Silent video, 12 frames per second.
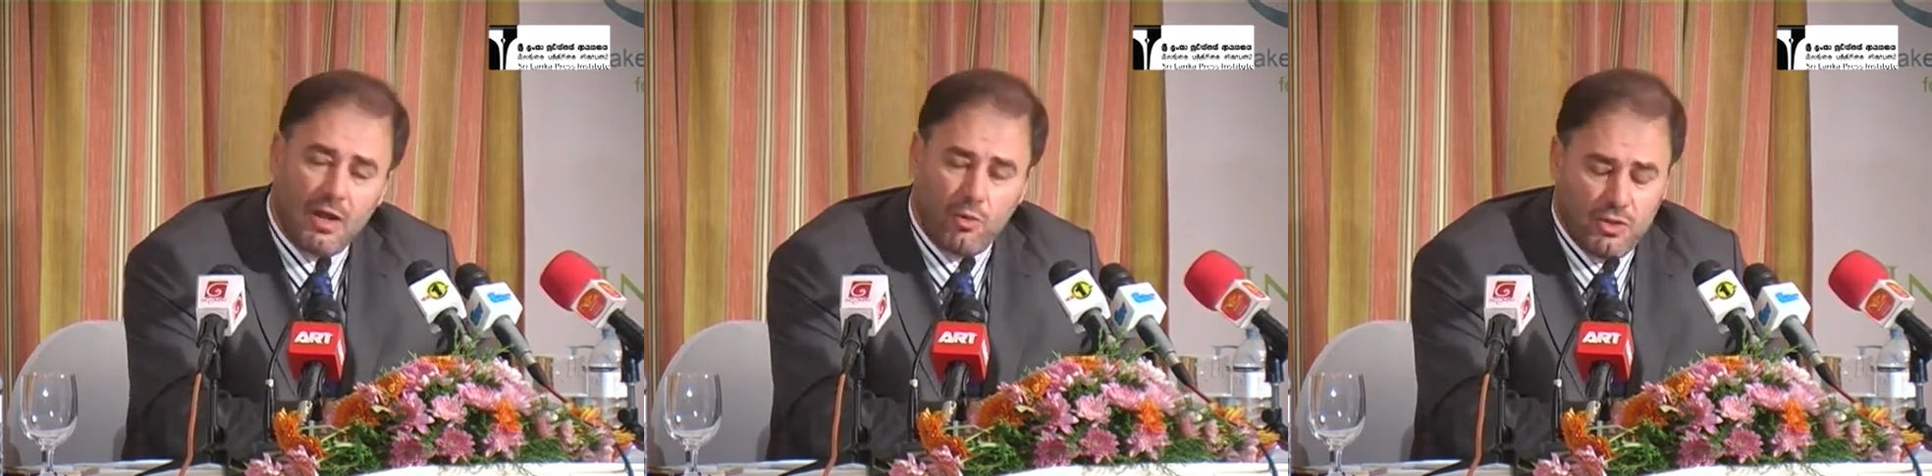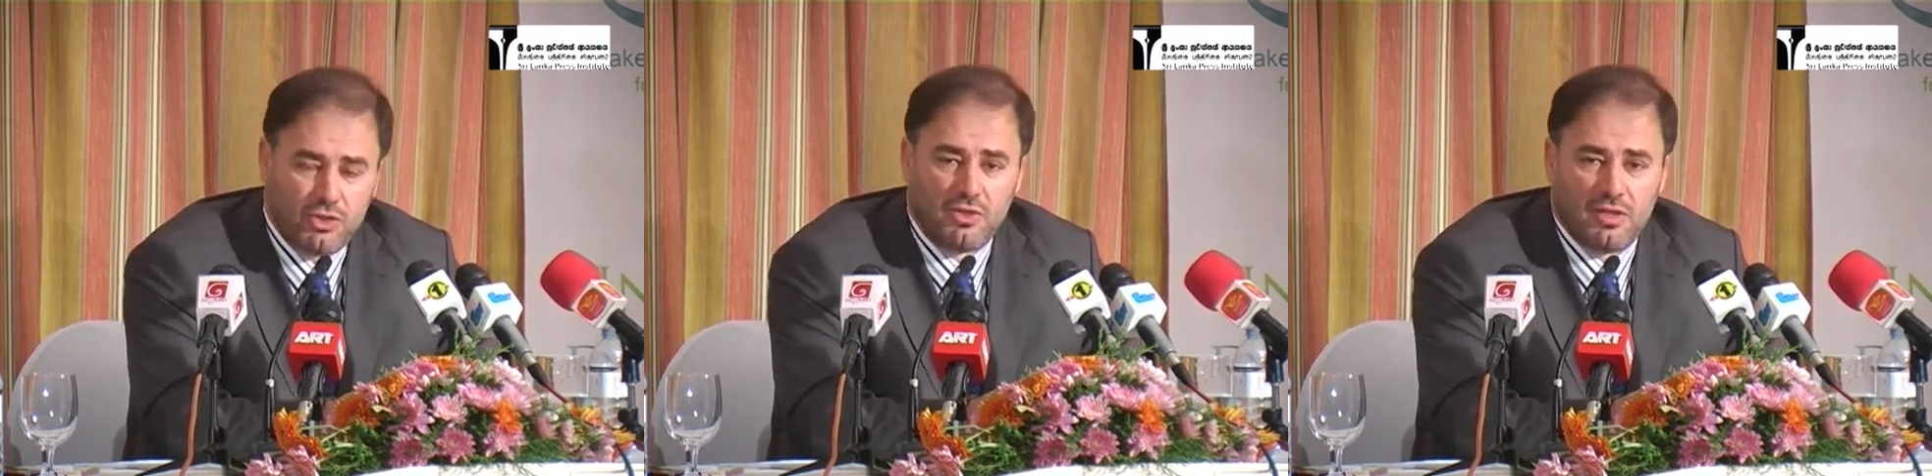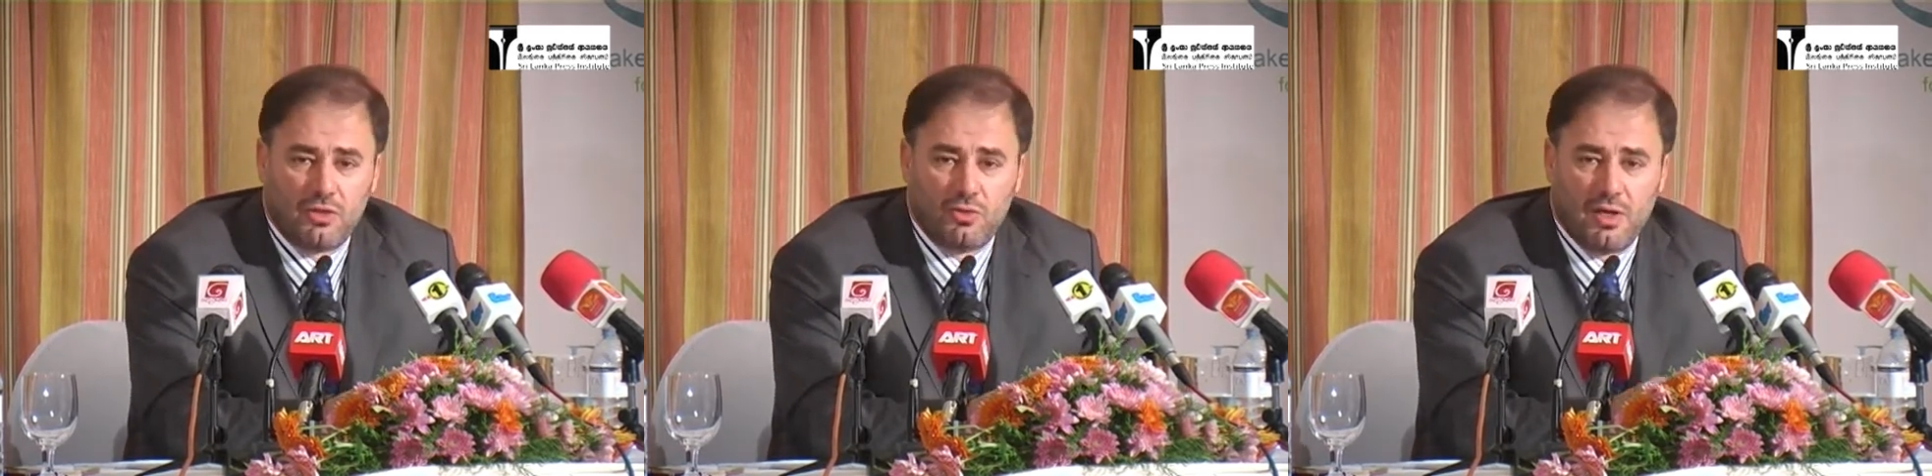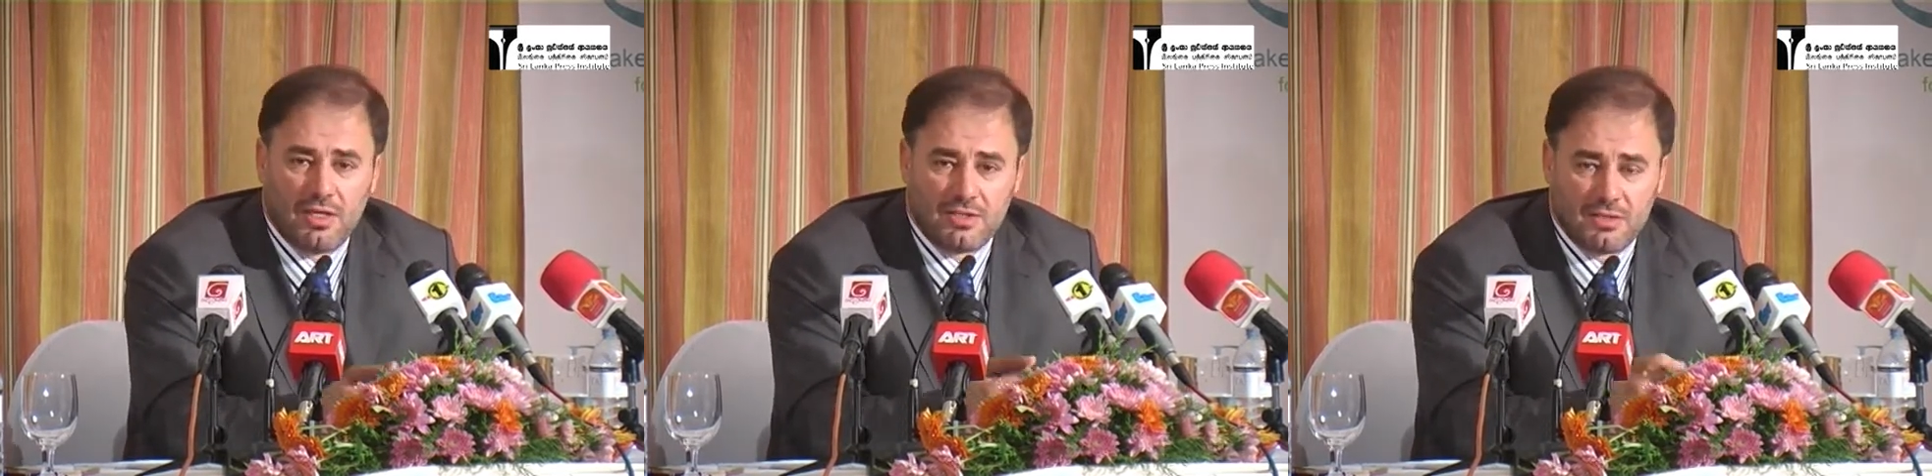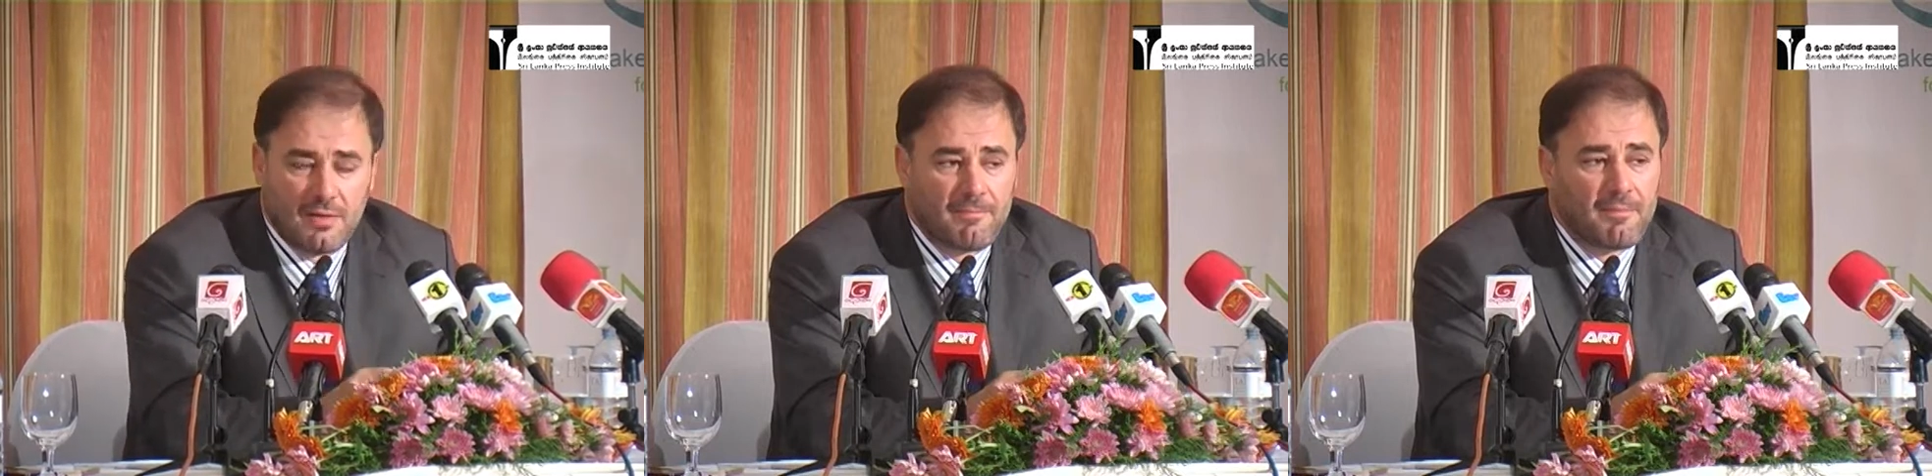question that you asked,